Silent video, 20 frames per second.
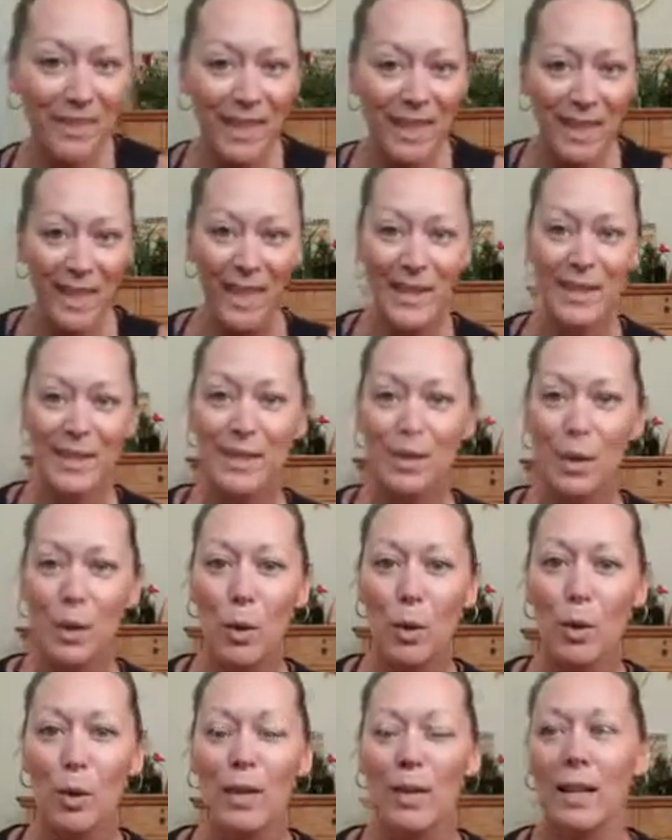And
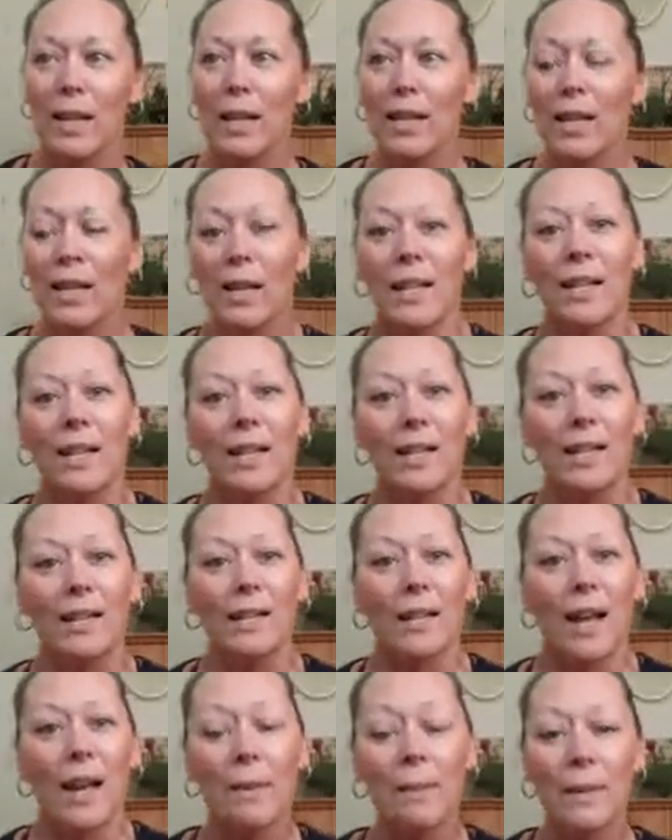so
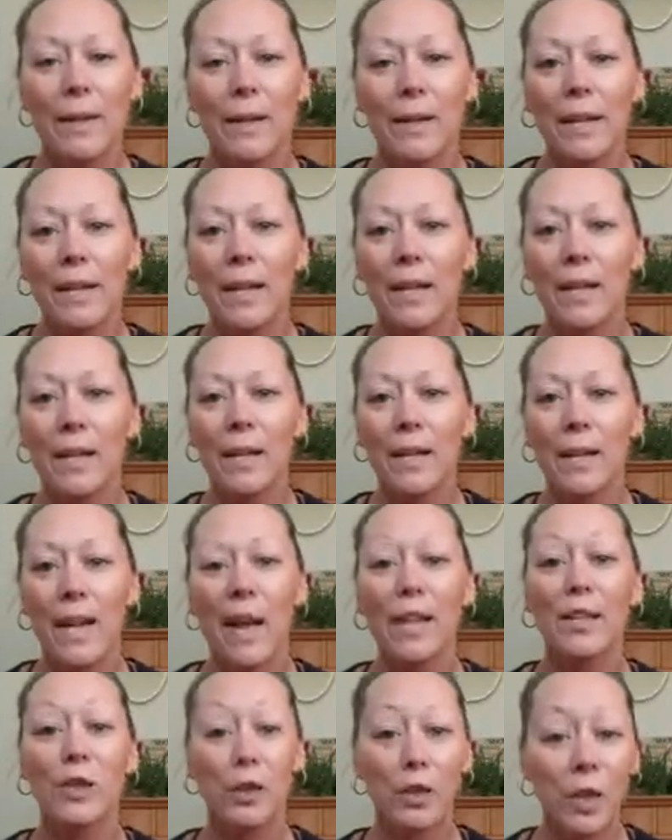
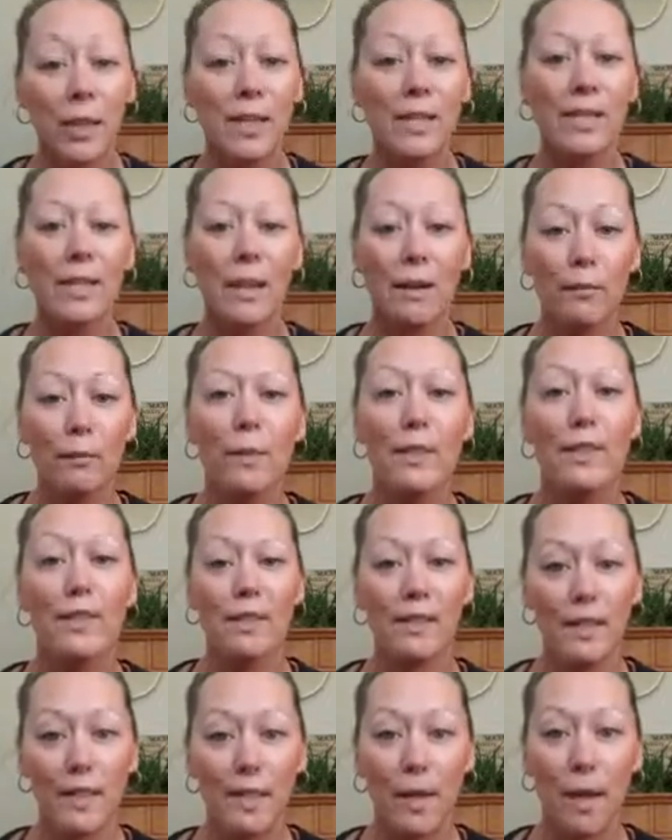I just have
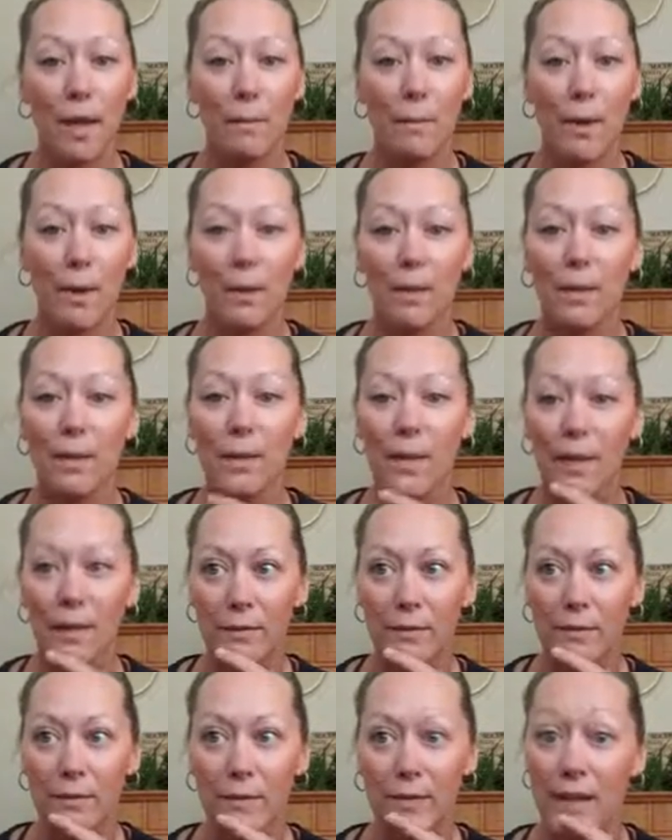recently come out
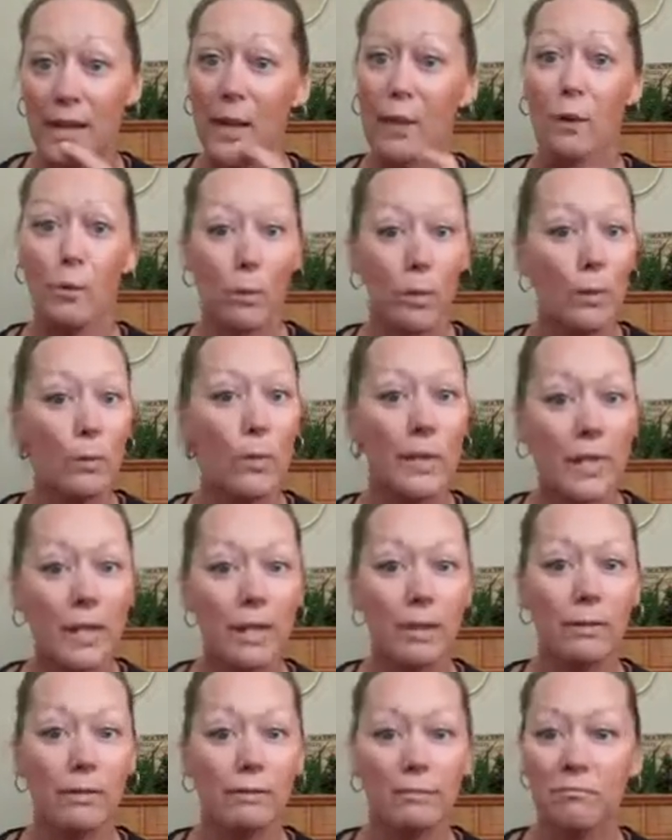of like a
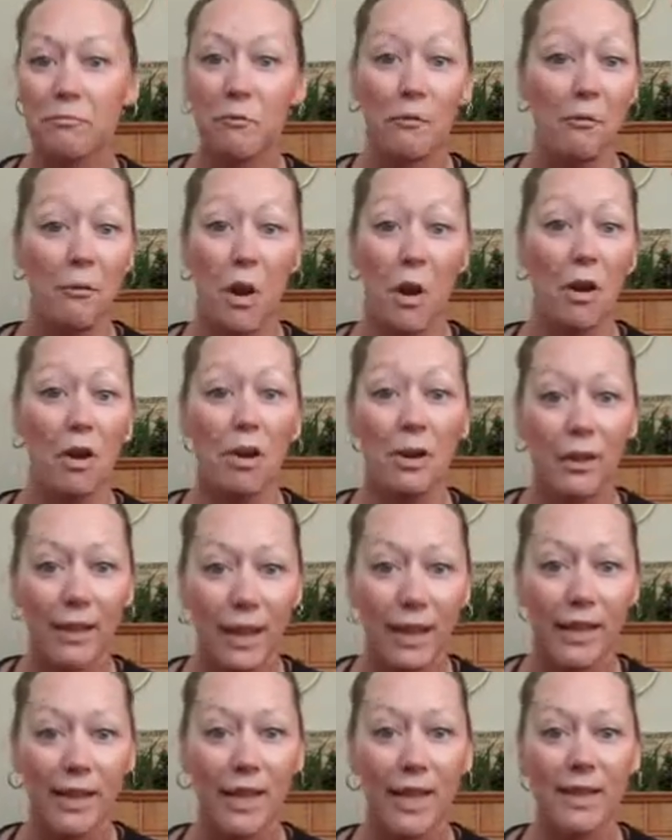3-week funk,
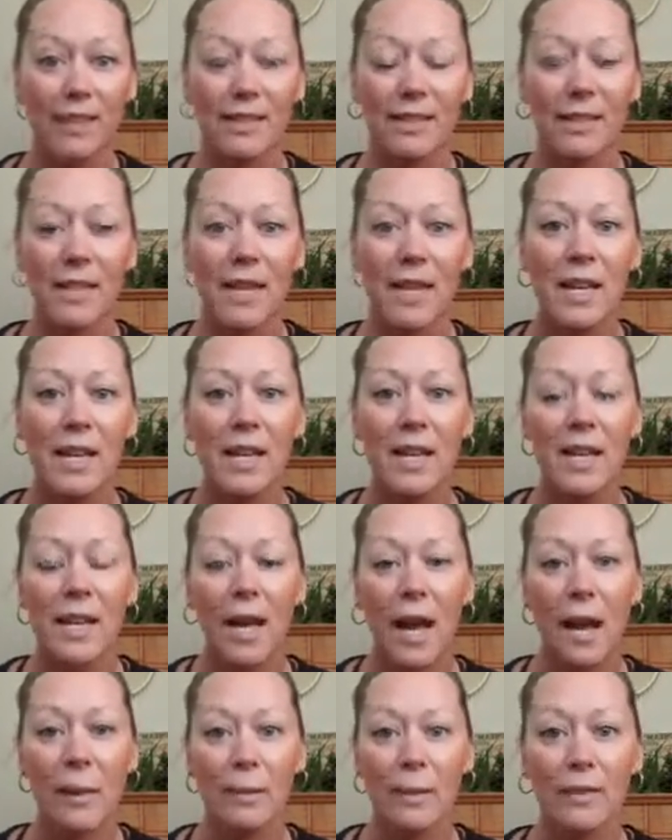I guess.
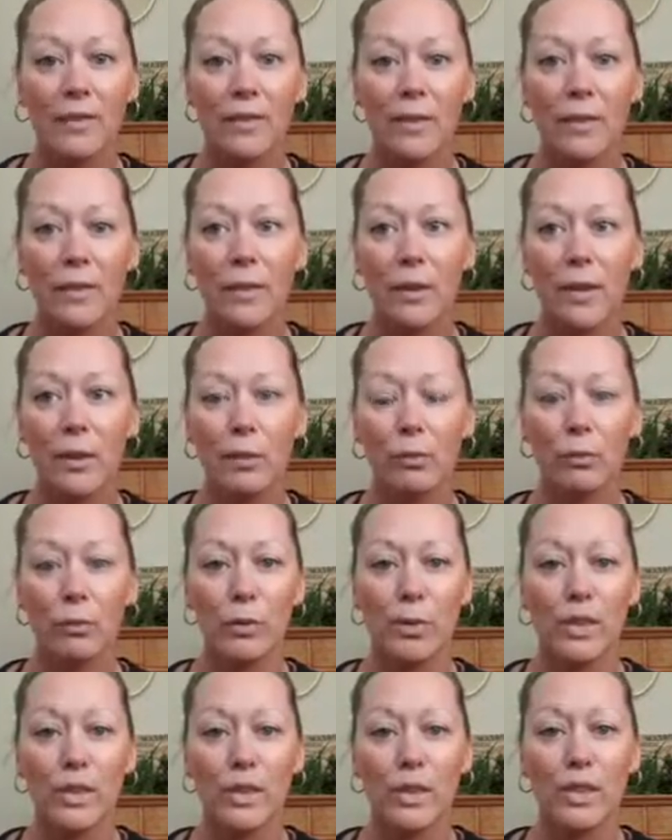I was feeling
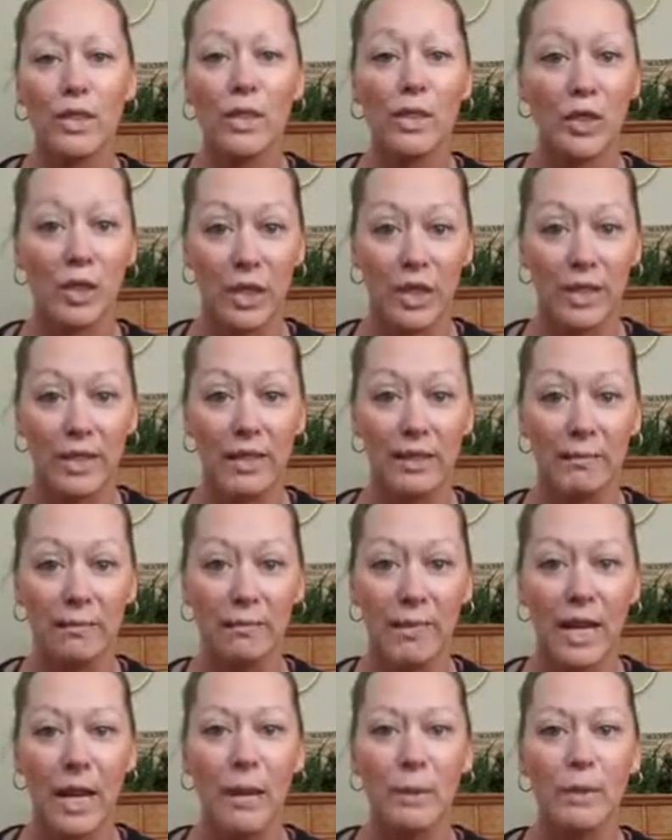really shitty.
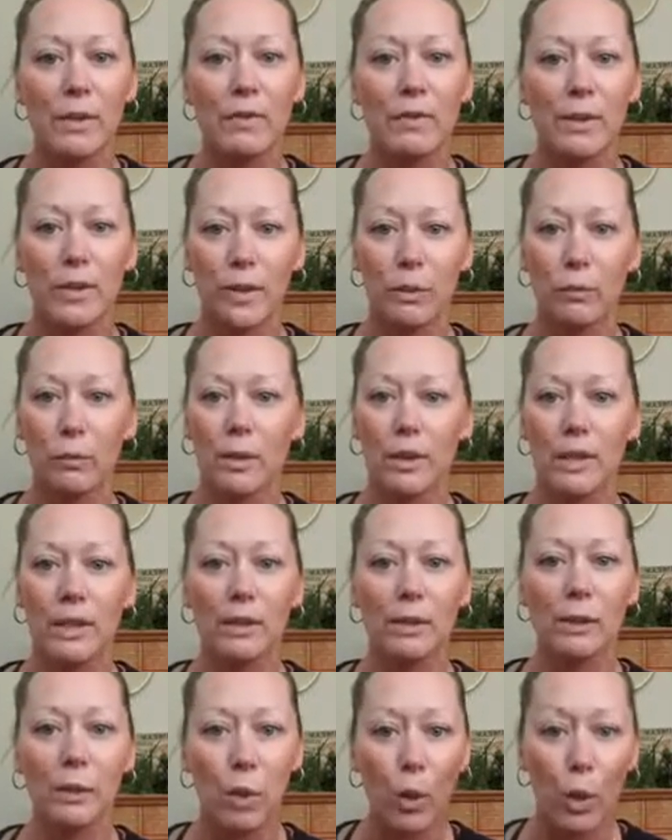I was feeling really
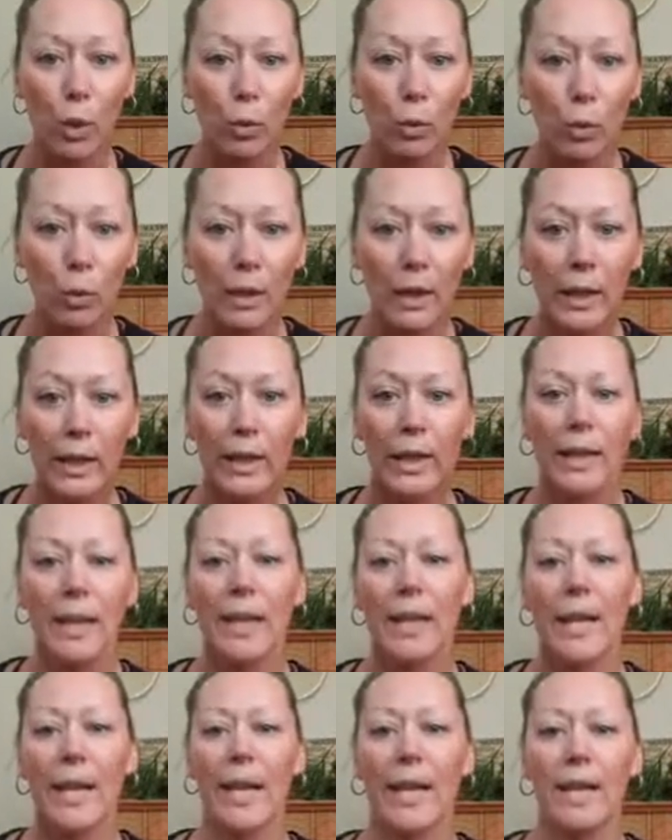low,
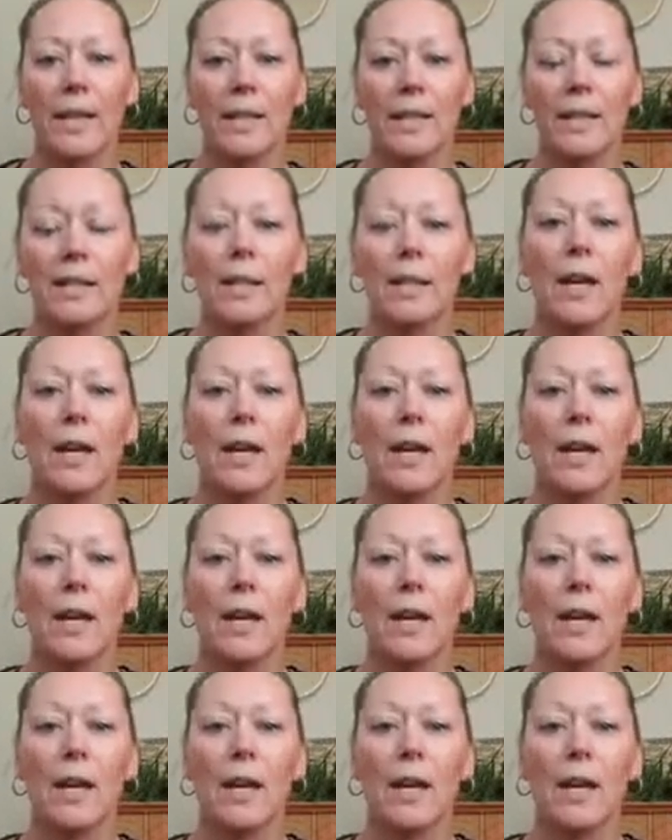and